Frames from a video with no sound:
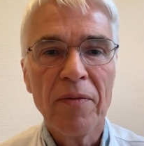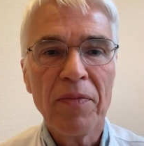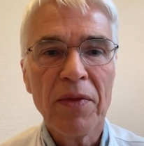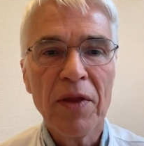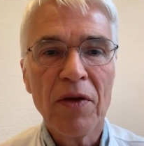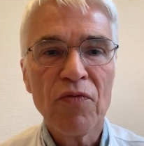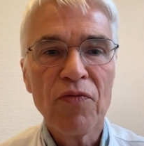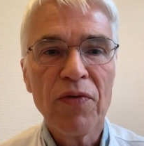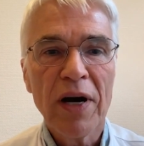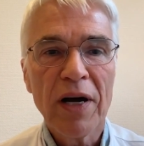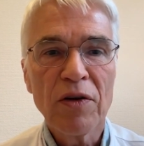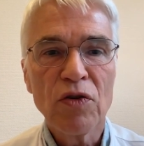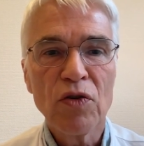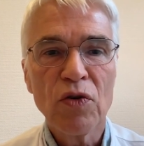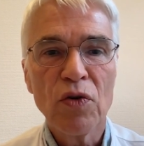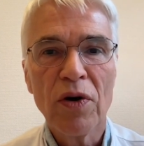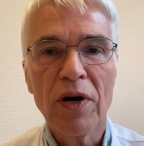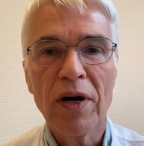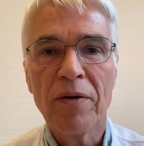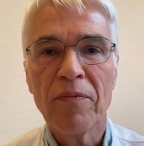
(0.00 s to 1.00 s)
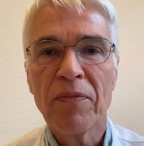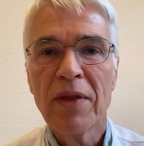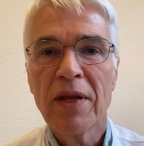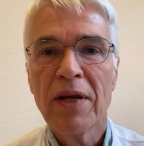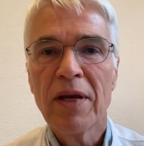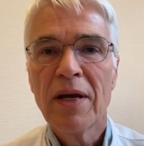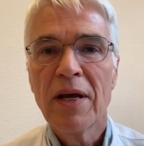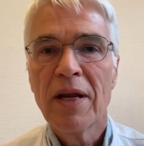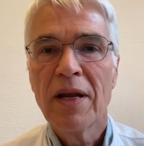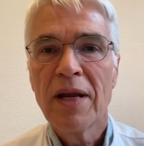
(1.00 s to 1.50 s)
factor
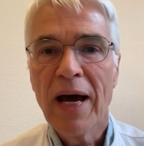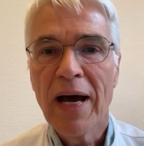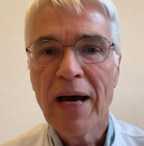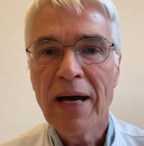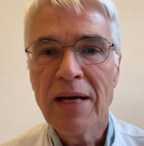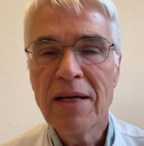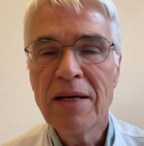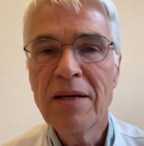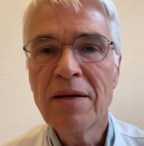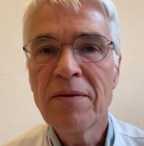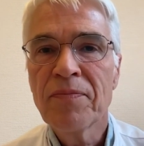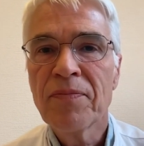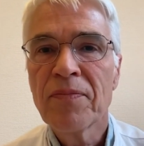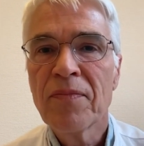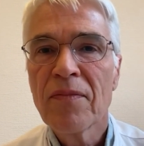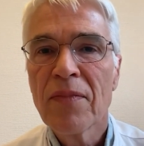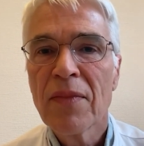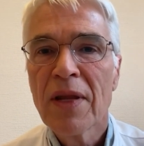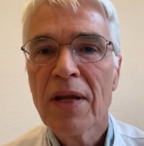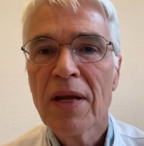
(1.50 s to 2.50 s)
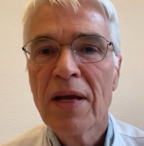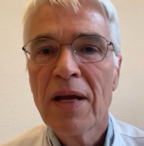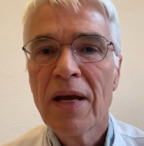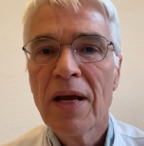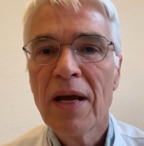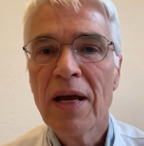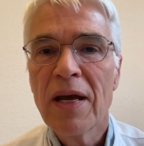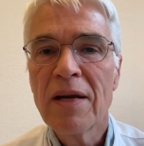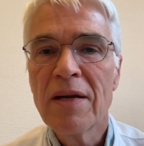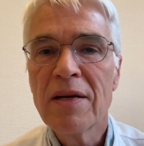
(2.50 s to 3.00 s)
IX.
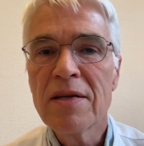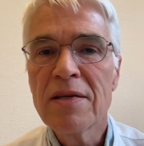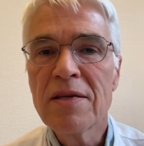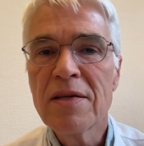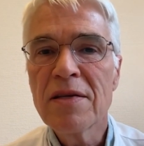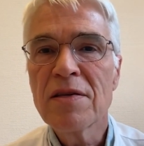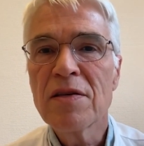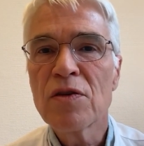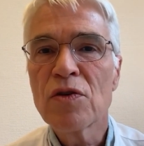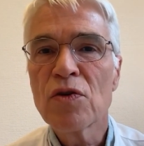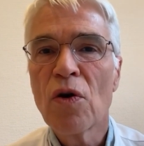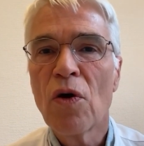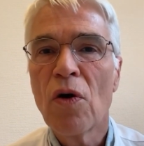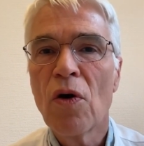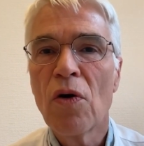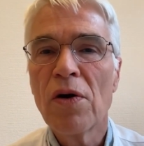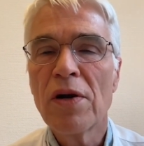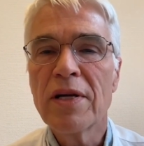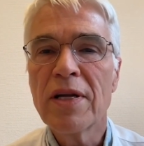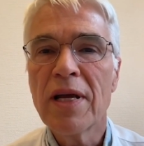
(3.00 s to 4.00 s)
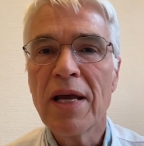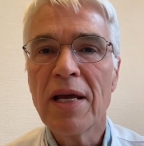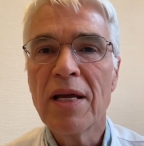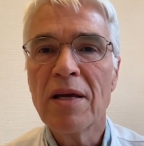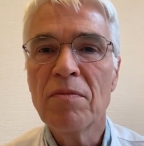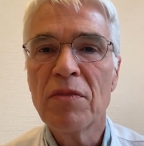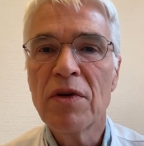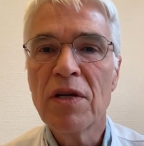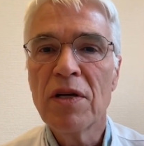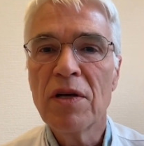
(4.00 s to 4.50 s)
And this is called
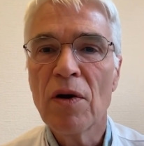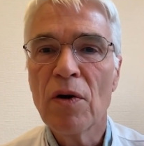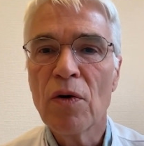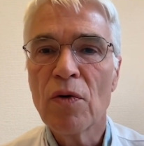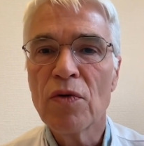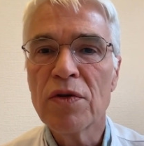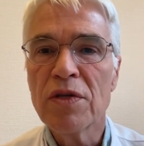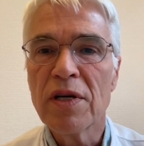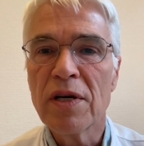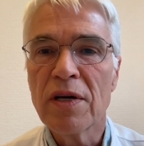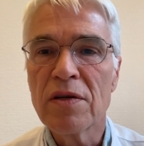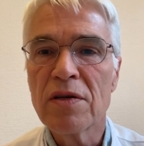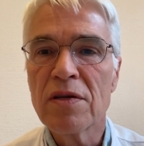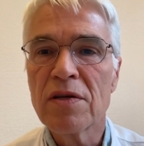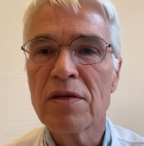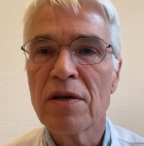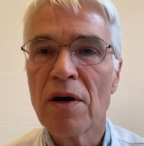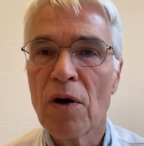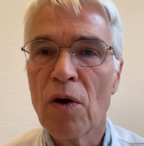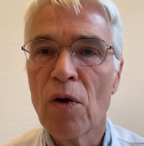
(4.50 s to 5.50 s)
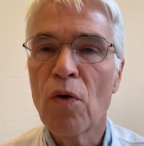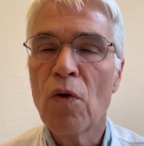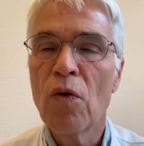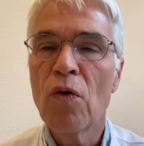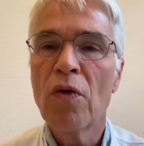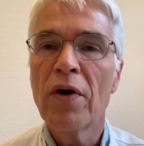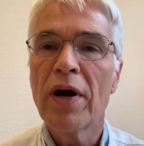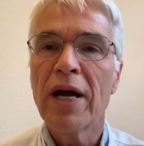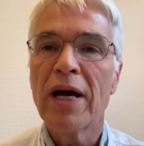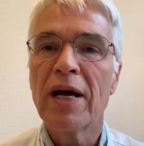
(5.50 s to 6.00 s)

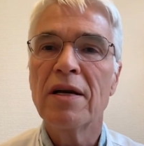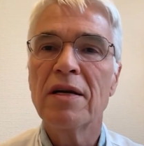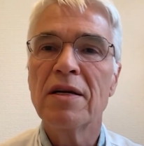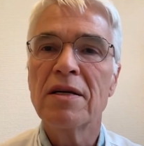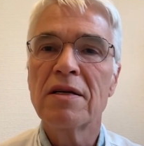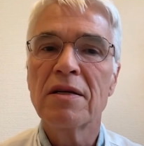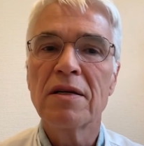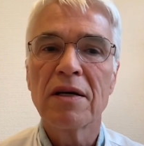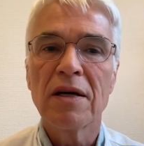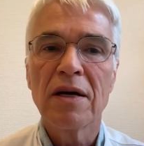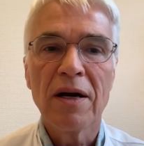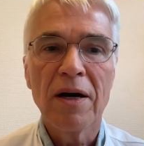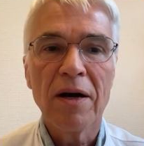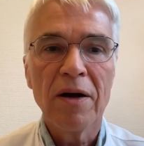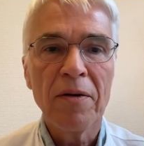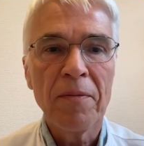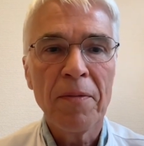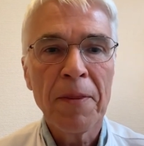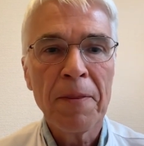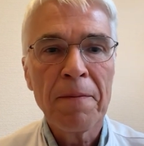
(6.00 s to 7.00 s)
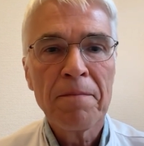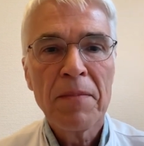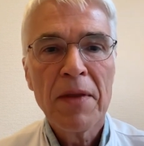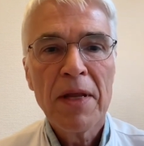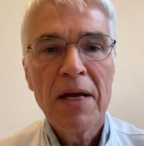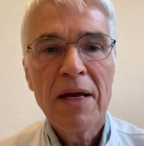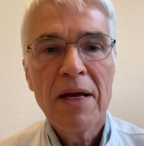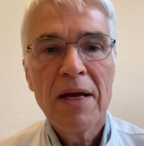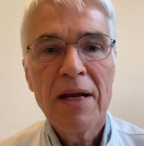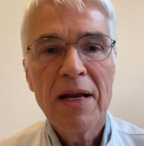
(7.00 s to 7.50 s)
AMT-060, and
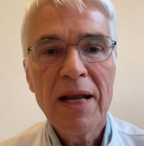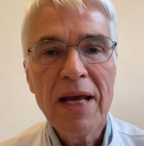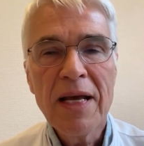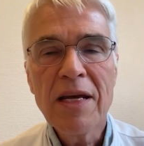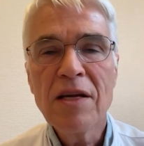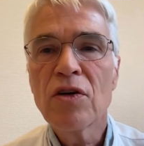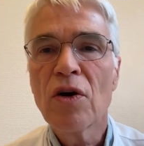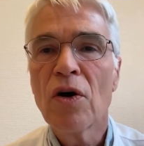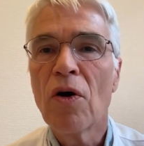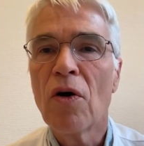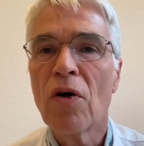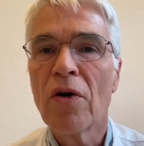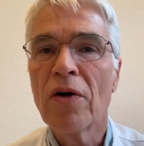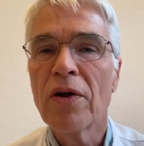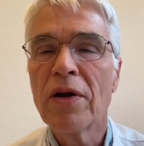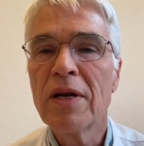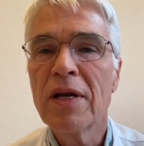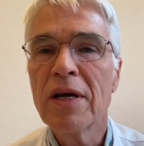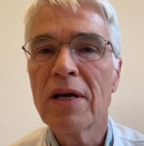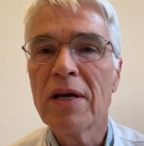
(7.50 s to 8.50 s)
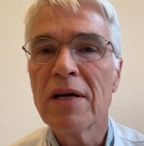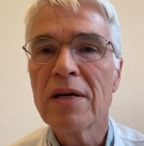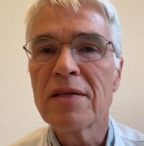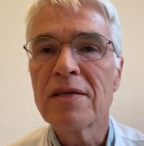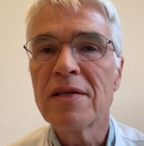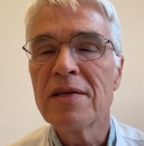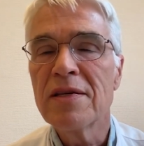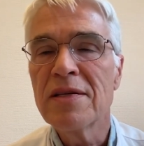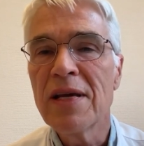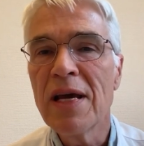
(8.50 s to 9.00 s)
later on the
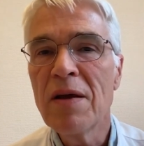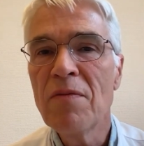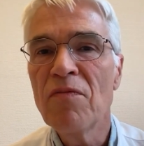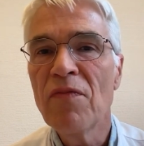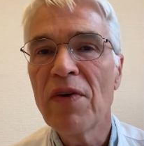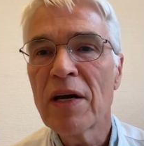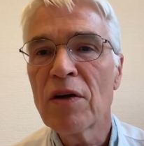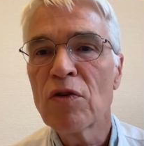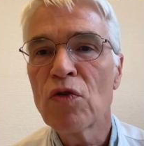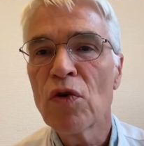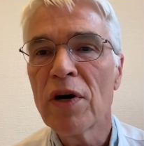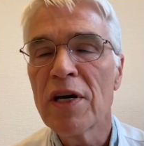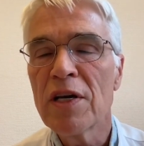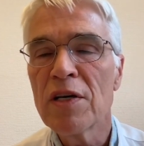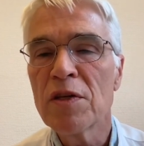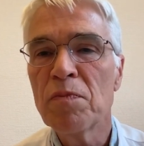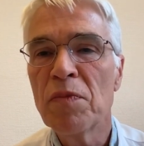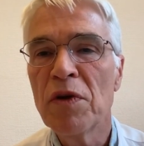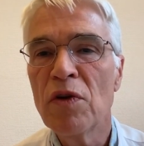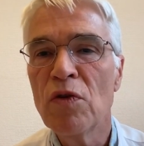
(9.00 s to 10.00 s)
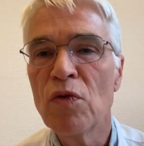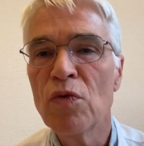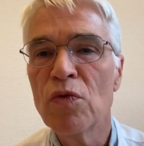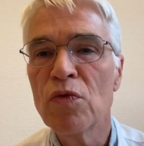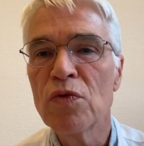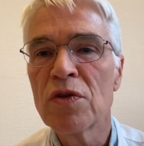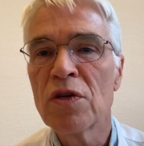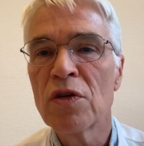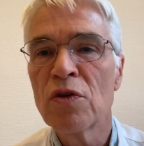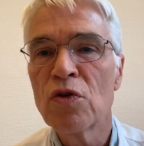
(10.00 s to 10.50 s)
same vector has been
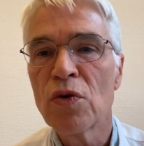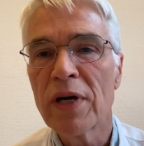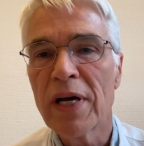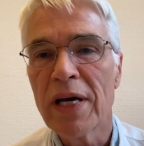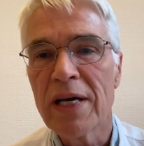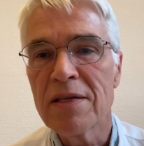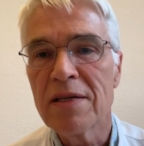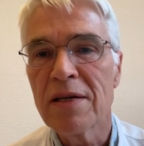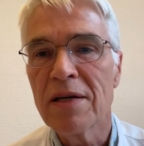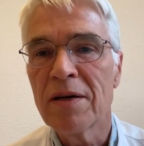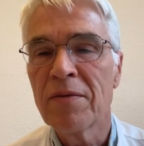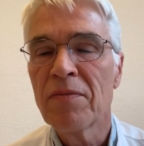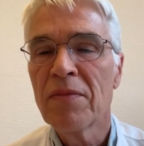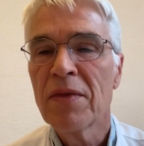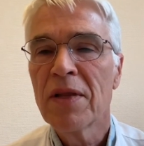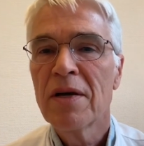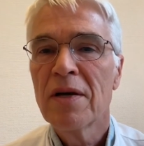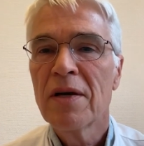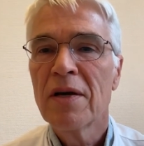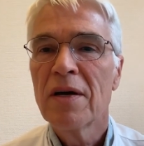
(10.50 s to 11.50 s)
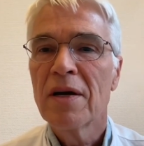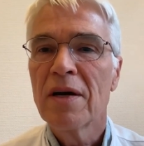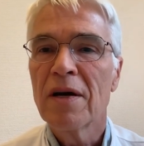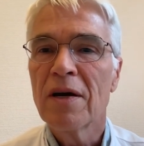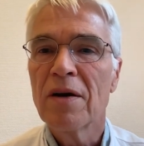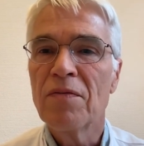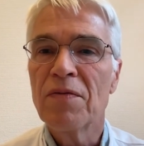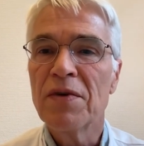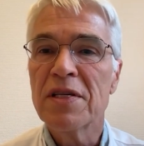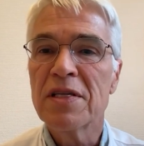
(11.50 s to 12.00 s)
used together
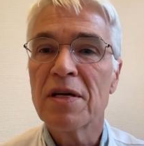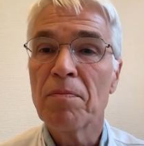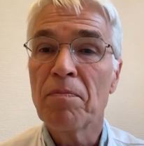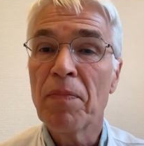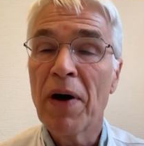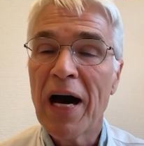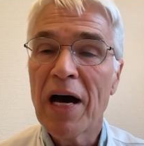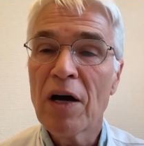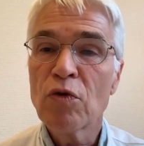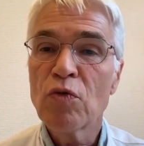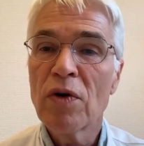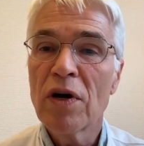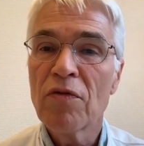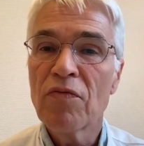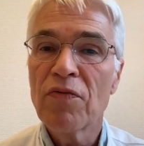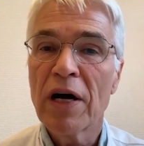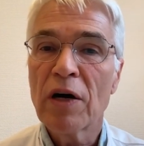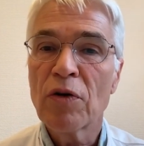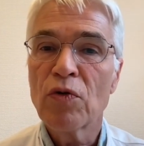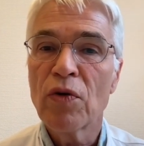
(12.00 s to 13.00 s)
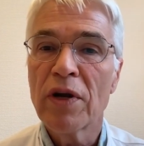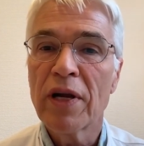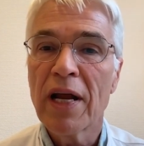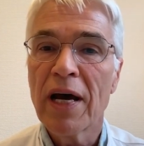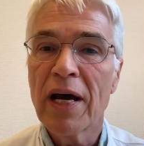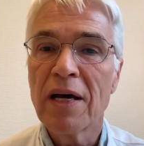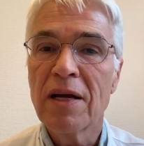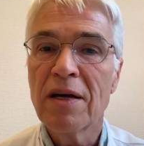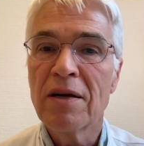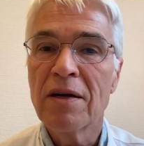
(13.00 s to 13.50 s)
with the Padua factor
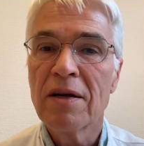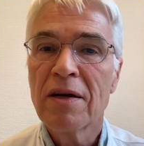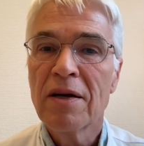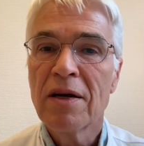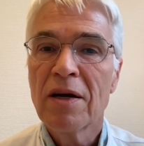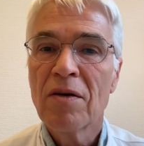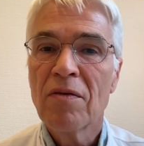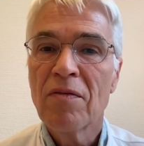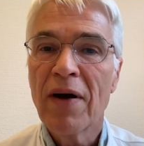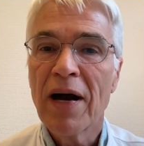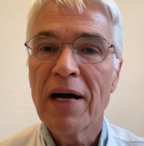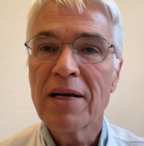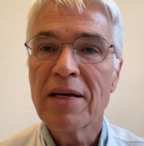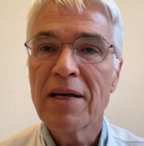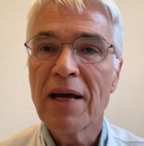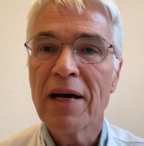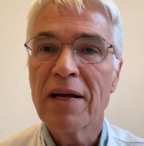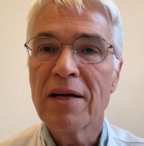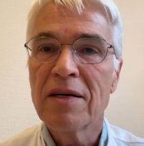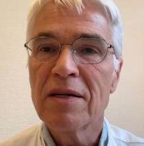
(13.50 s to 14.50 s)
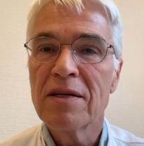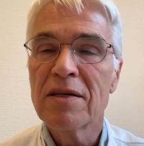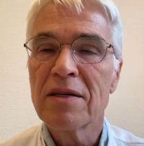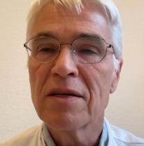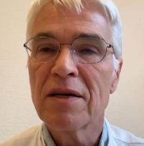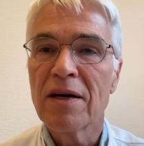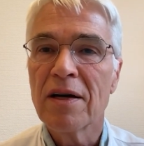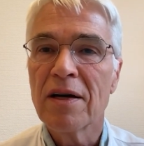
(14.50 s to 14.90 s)
IX variant